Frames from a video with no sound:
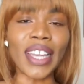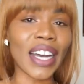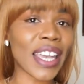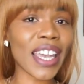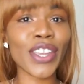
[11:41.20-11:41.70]

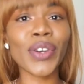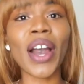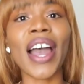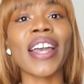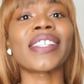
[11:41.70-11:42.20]
again, you
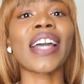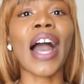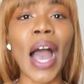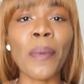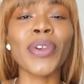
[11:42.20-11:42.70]
guys,
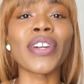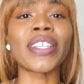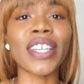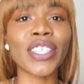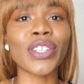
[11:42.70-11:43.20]
cop your
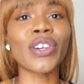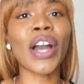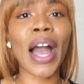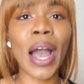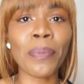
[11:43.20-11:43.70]
digital
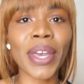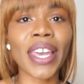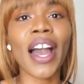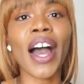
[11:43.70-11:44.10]
copy